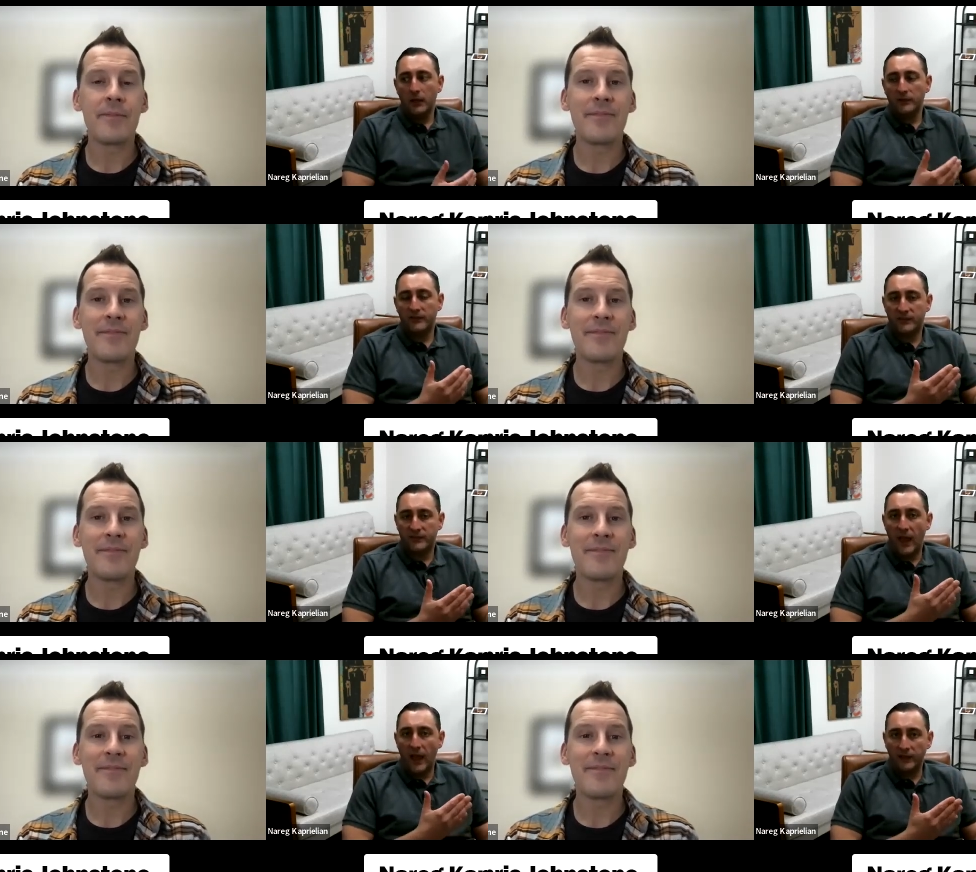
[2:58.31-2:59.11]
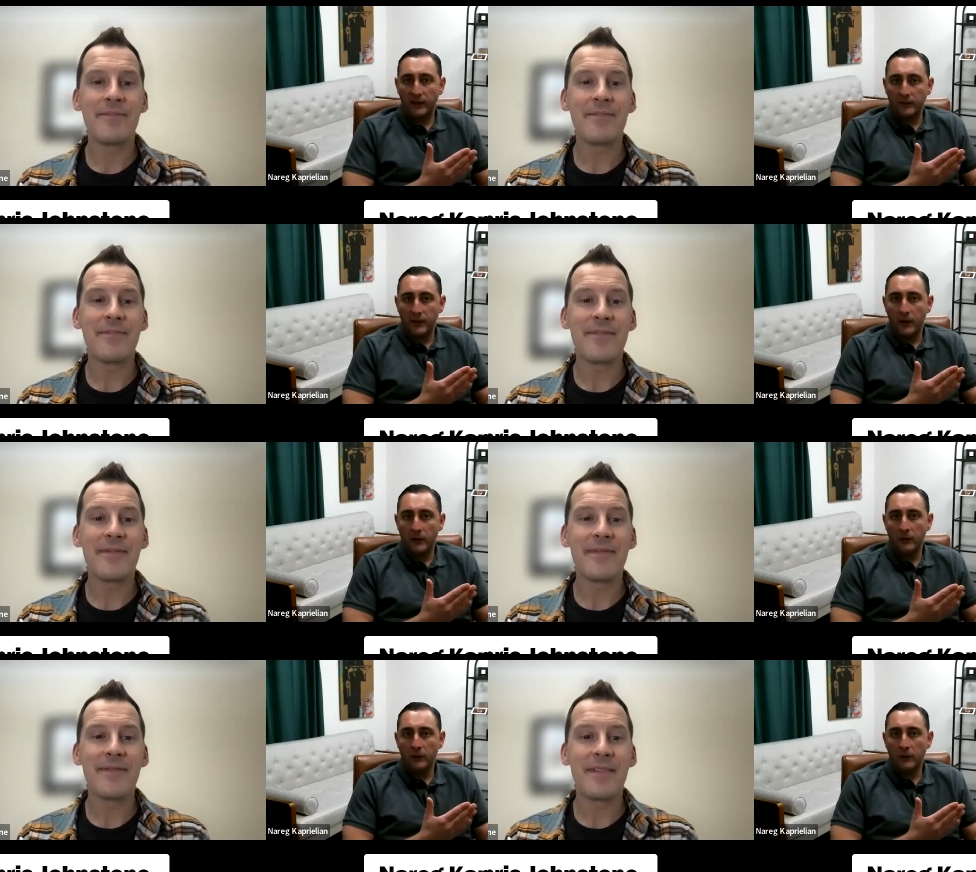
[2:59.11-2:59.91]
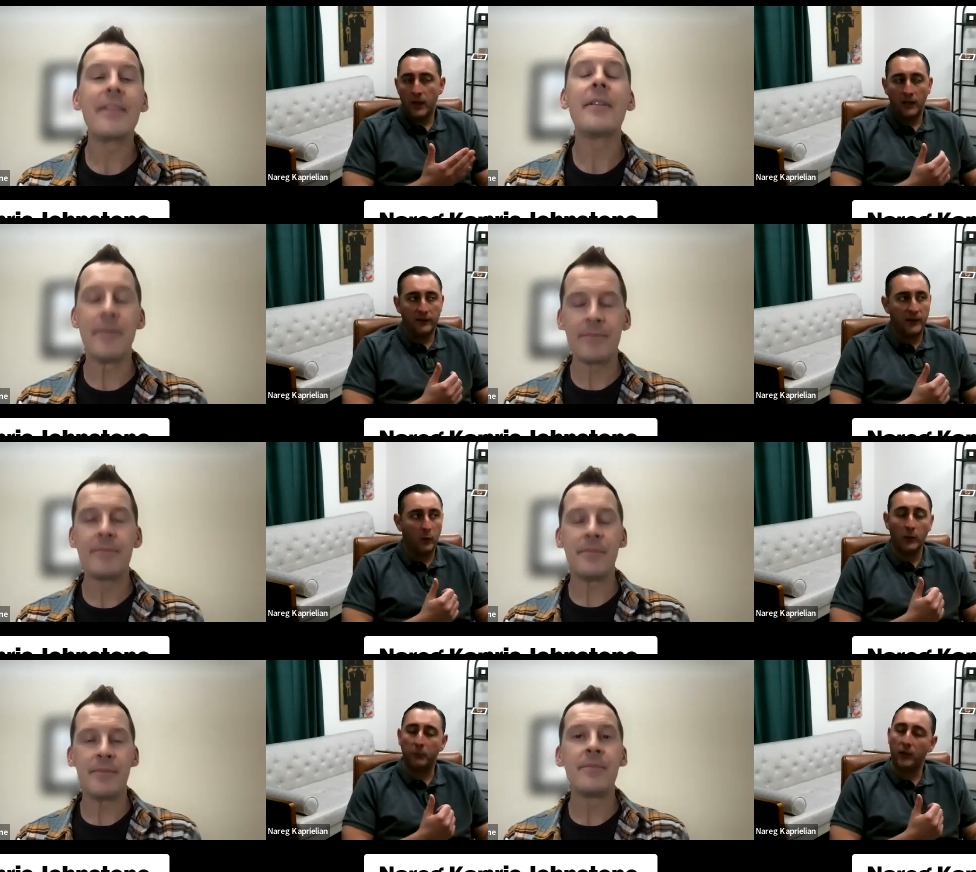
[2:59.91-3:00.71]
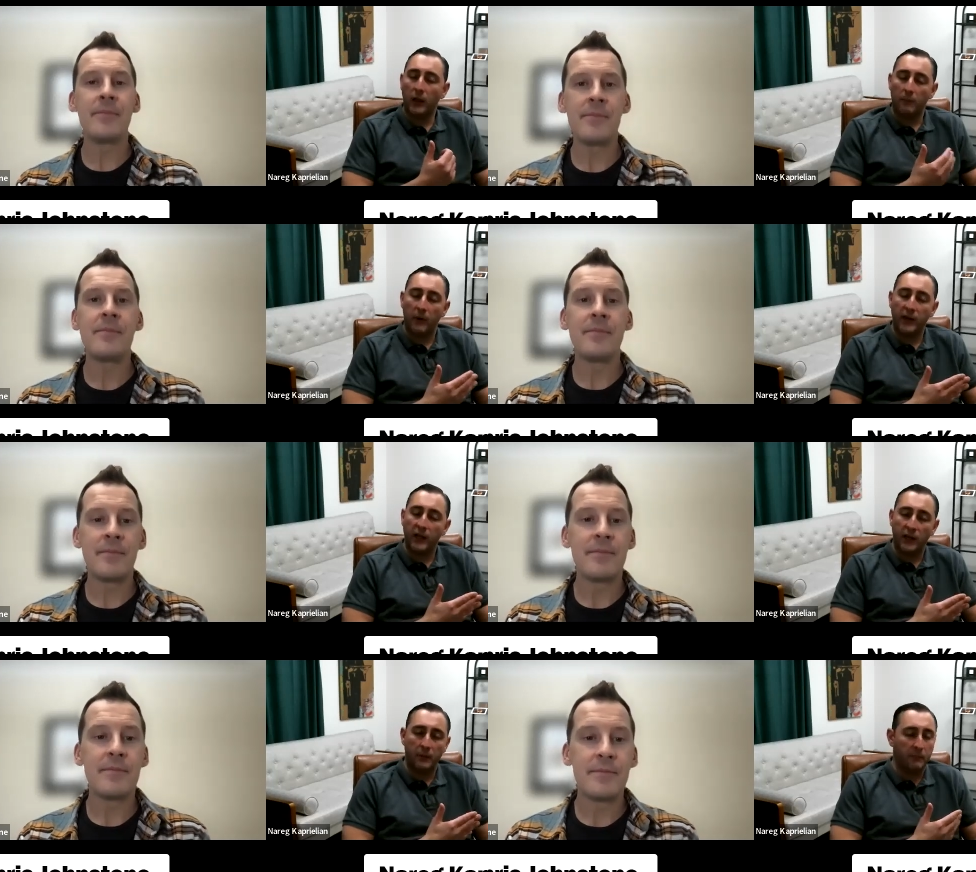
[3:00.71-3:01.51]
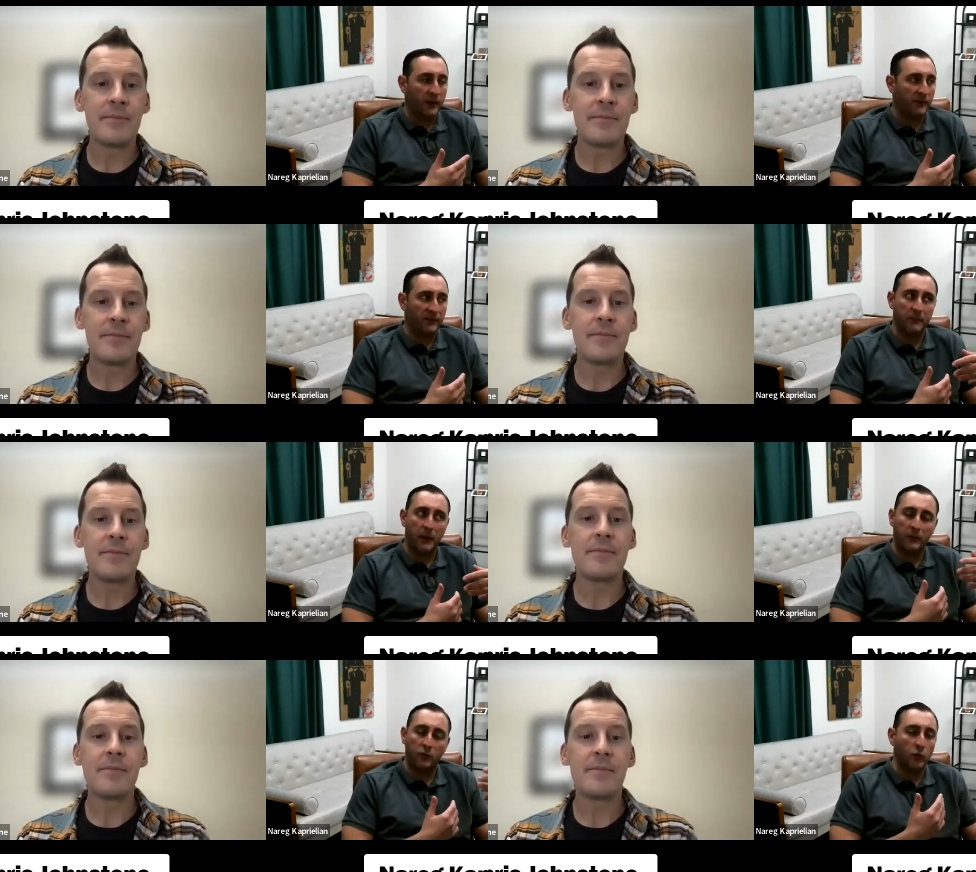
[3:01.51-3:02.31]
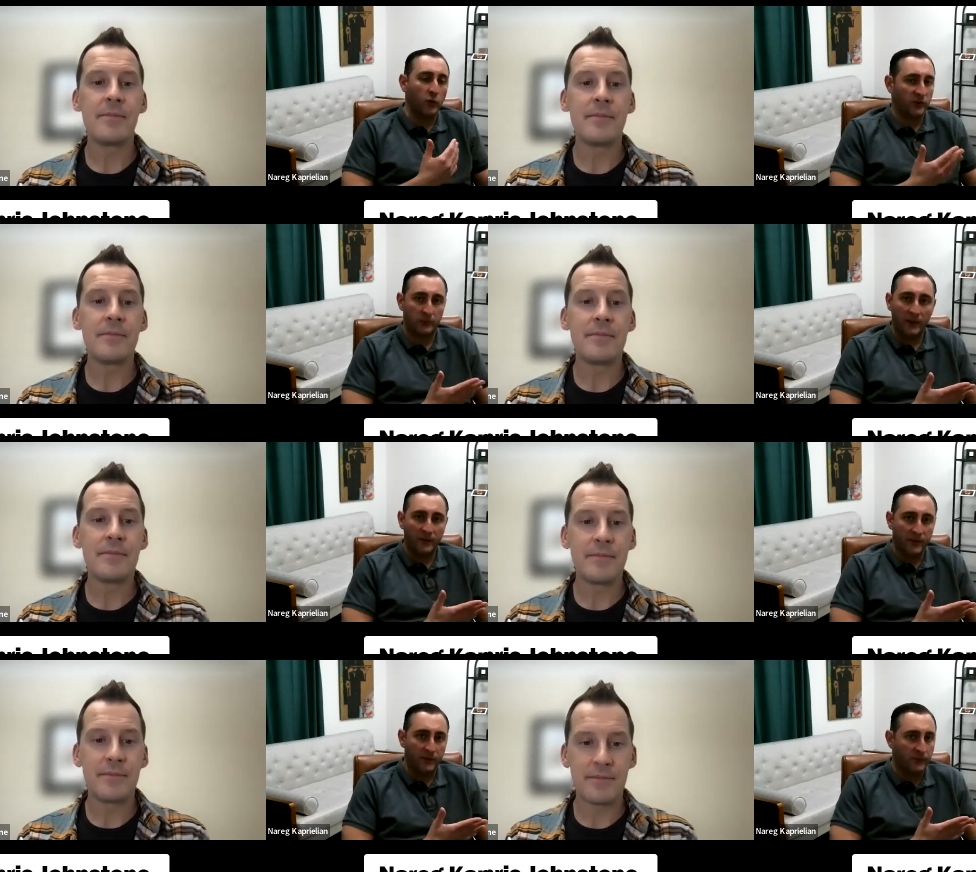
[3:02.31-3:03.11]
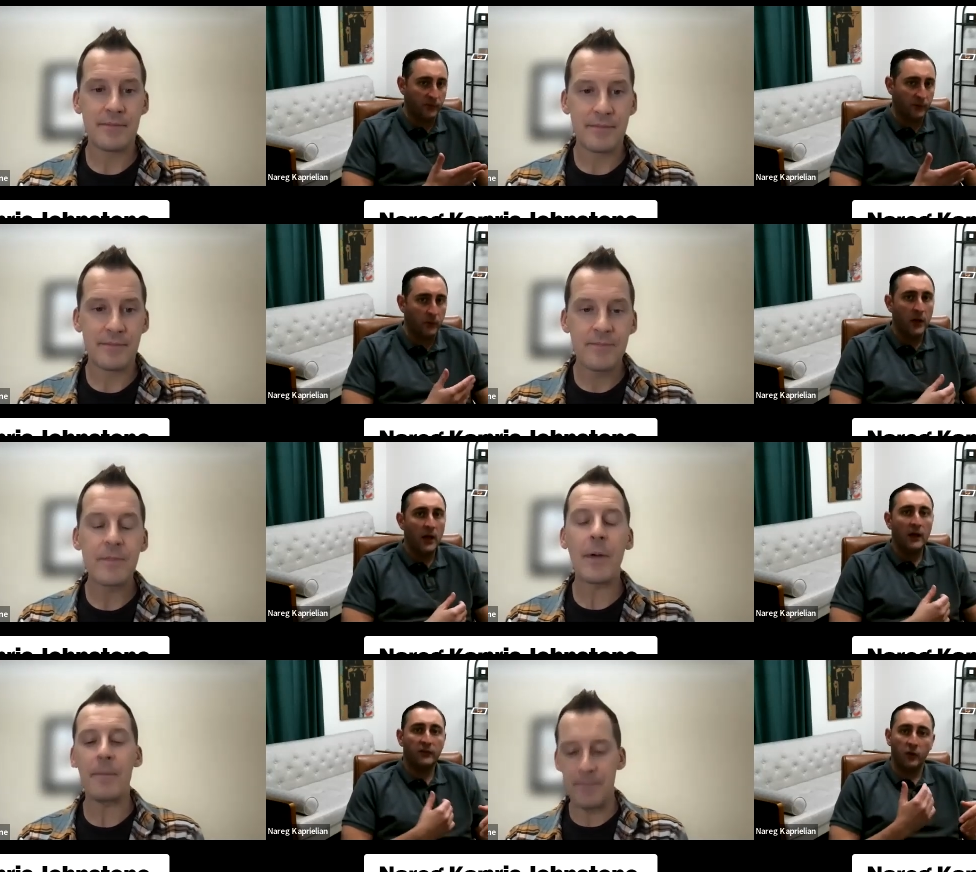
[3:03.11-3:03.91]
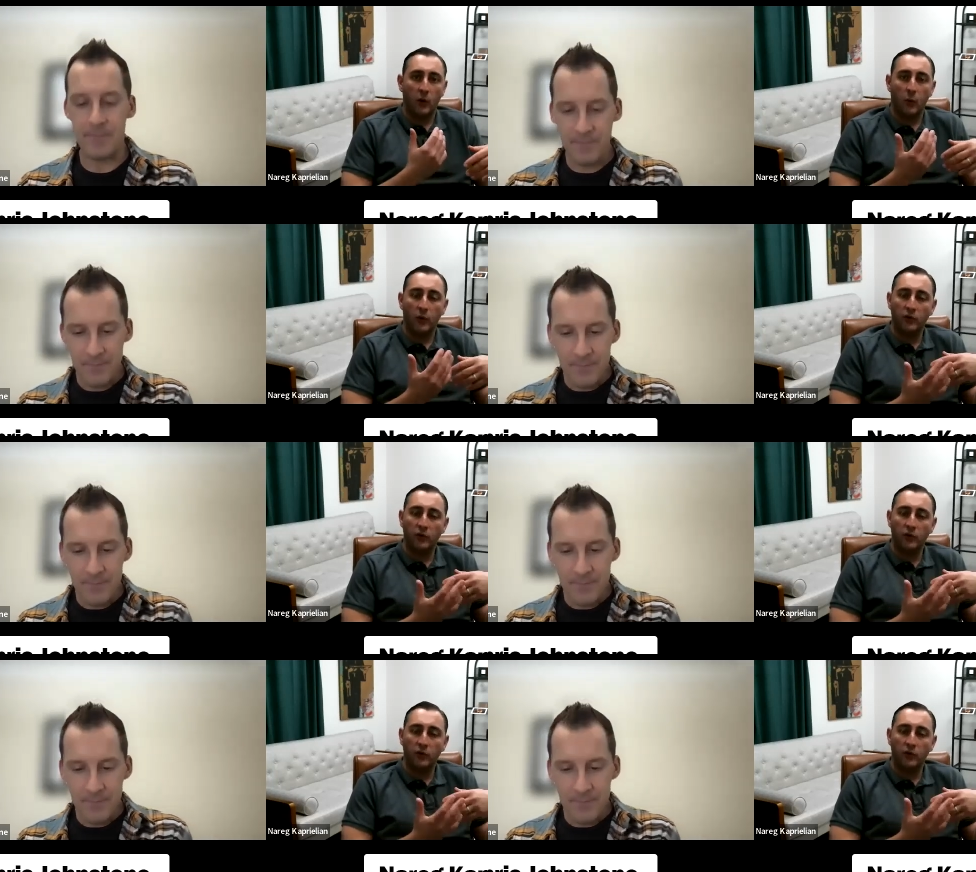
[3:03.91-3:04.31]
Speaker 1: stagnant there and they don't want to pull out money on it because it's be too expensive too. So